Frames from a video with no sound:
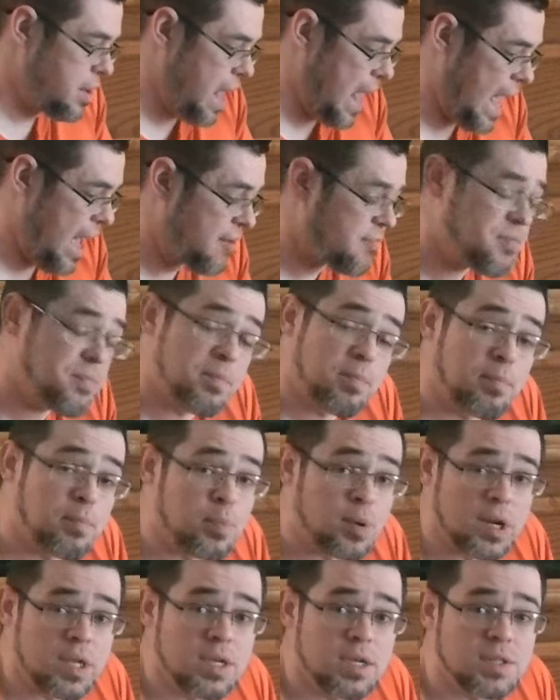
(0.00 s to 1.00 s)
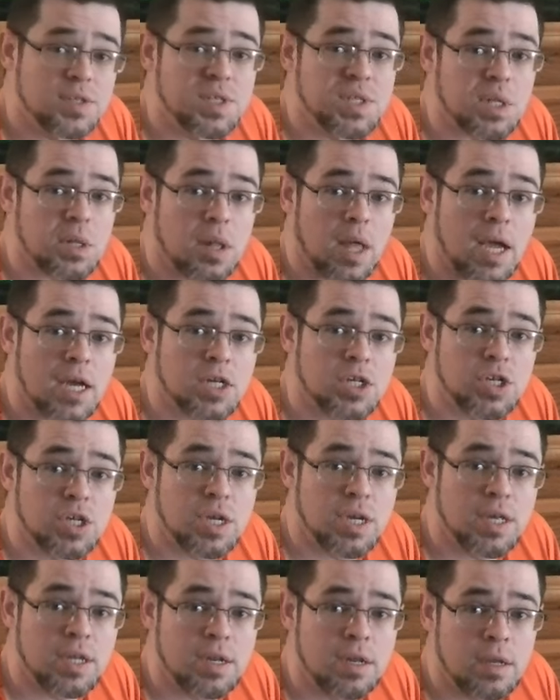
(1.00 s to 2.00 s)
Have pretty good
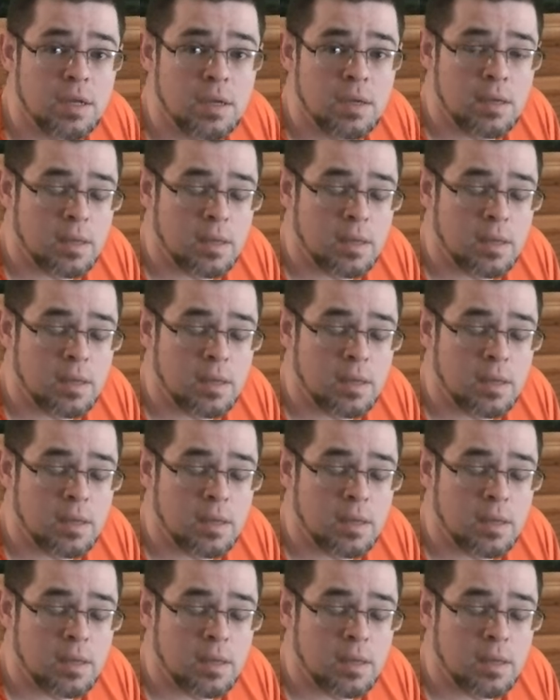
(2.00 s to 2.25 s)
selection,